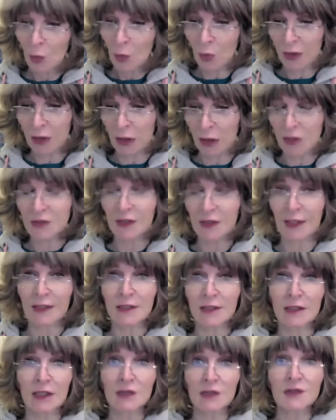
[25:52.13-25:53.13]
we're going to get
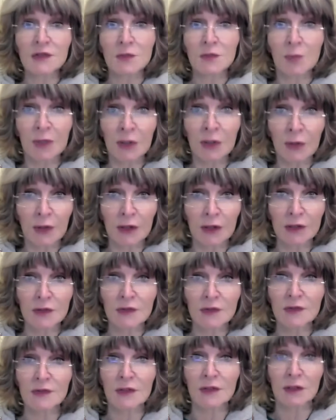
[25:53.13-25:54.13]
an
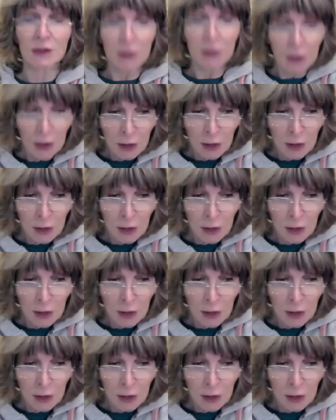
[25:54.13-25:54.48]
experience that